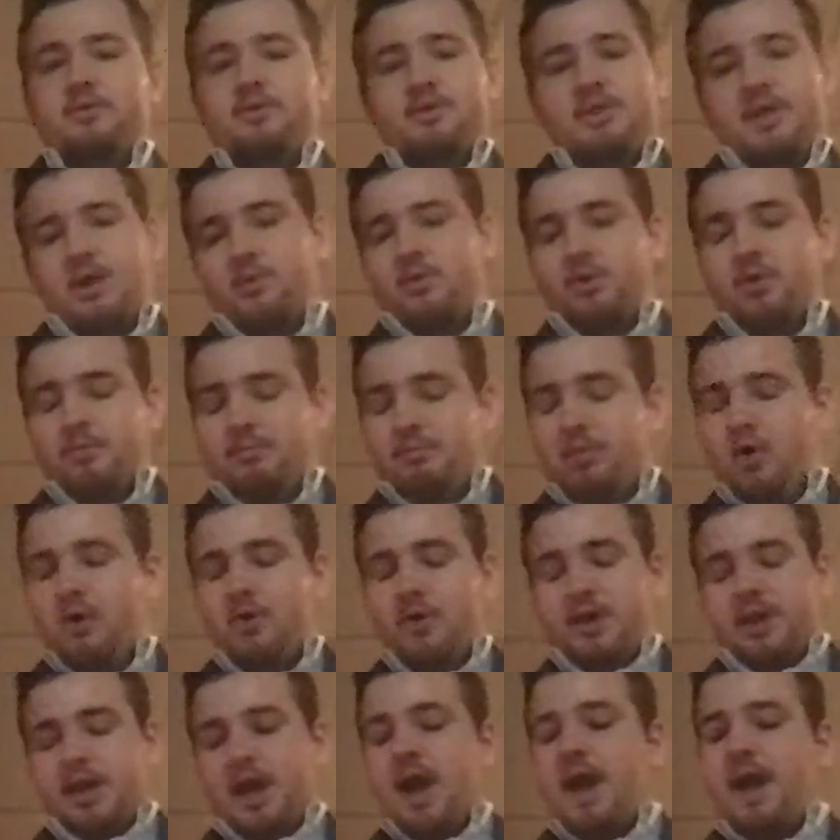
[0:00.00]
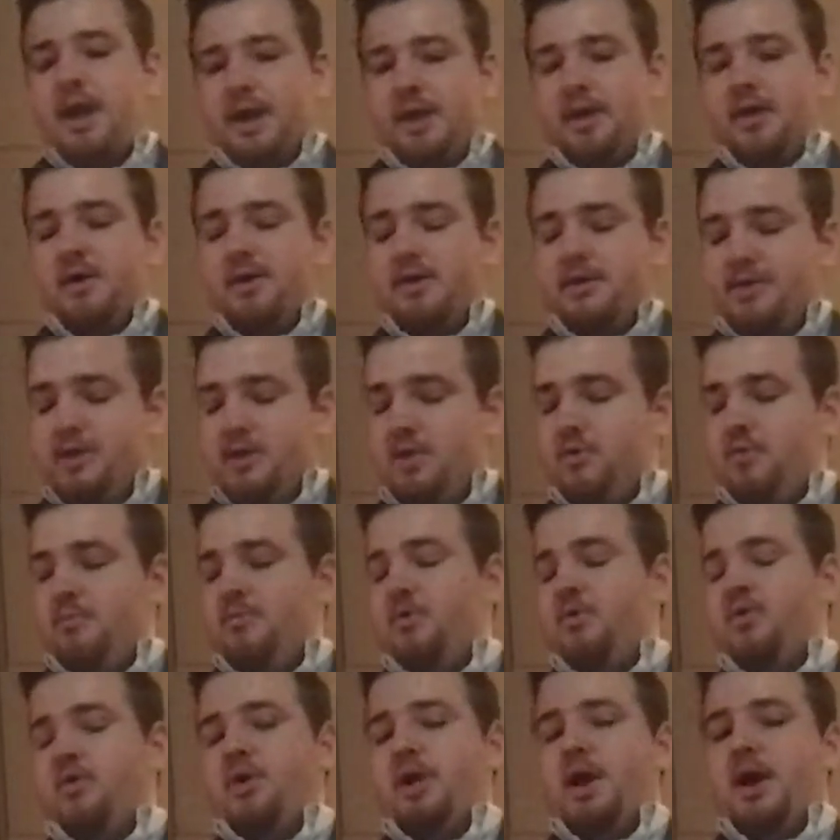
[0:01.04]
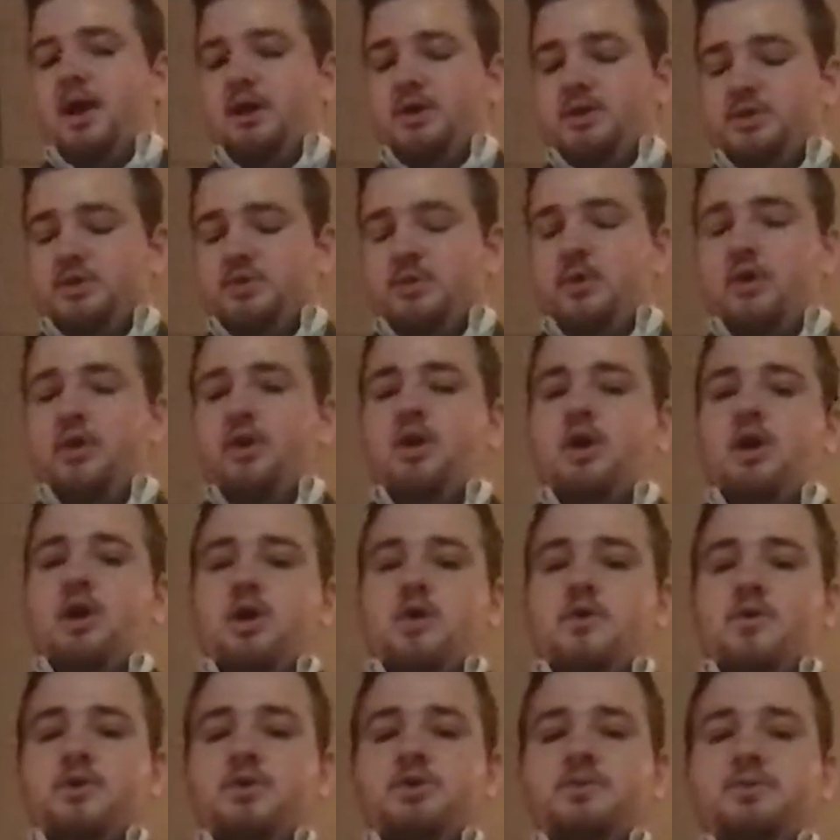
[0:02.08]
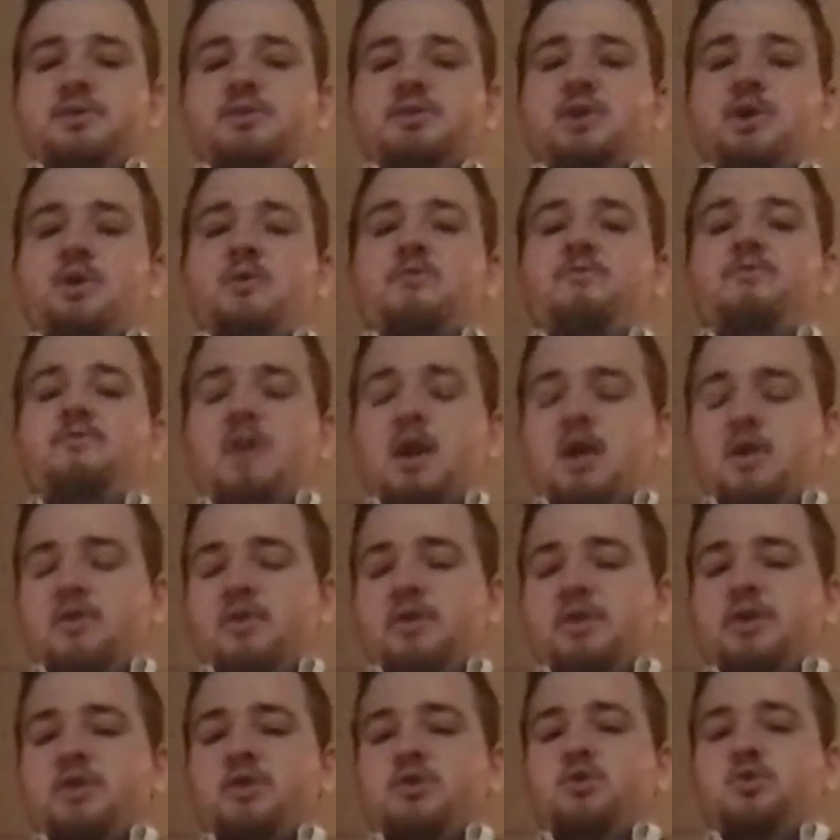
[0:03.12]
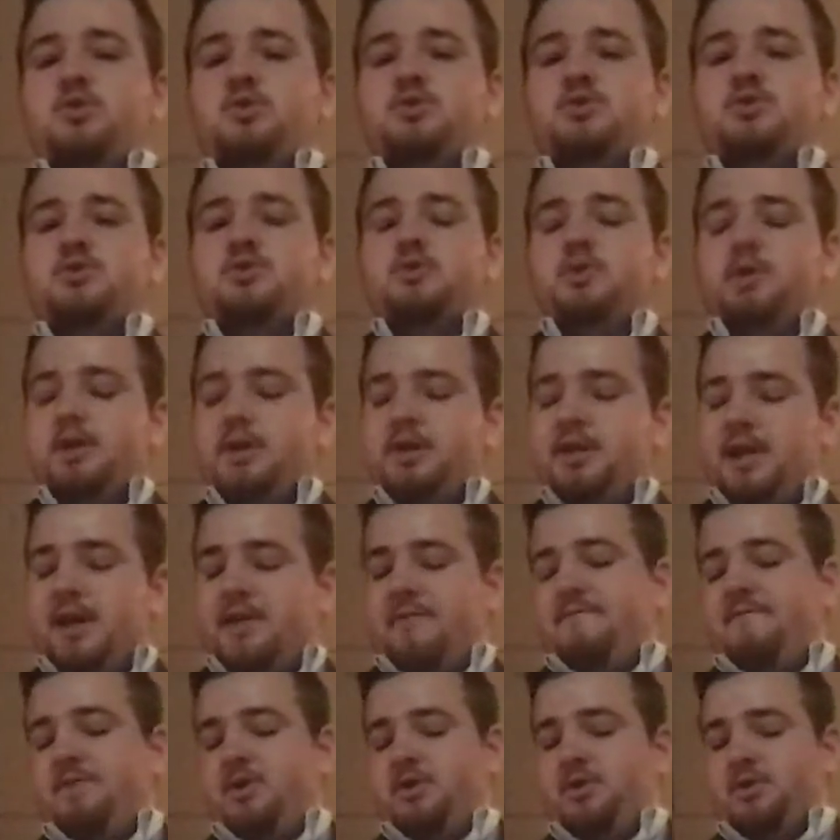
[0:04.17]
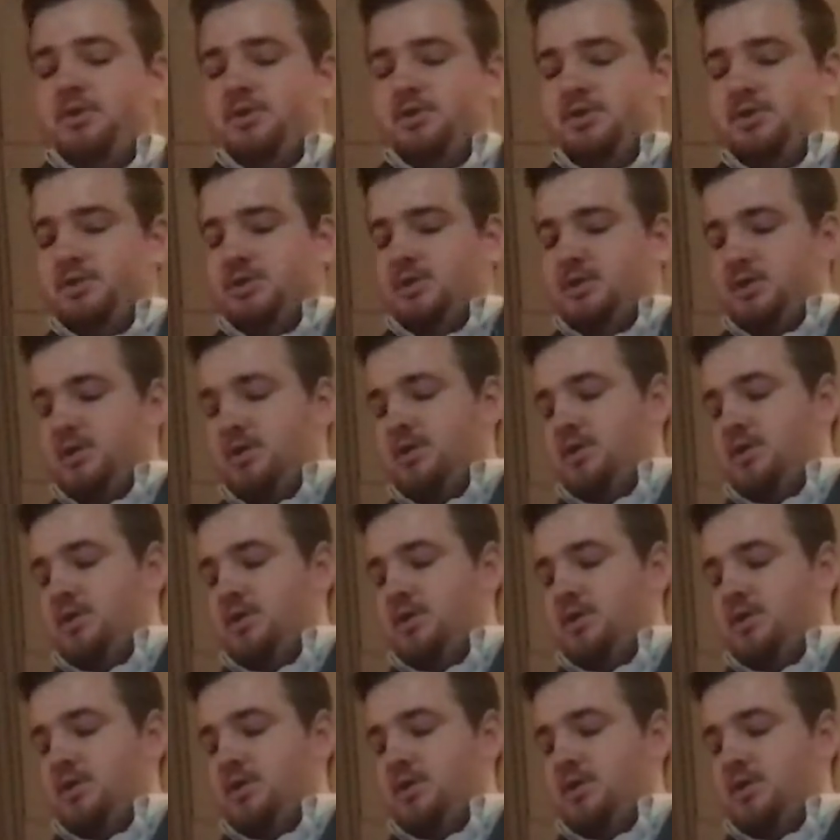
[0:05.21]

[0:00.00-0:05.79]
they weren't born in Canada. They were born elsewhere, which means they're very culturally diverse.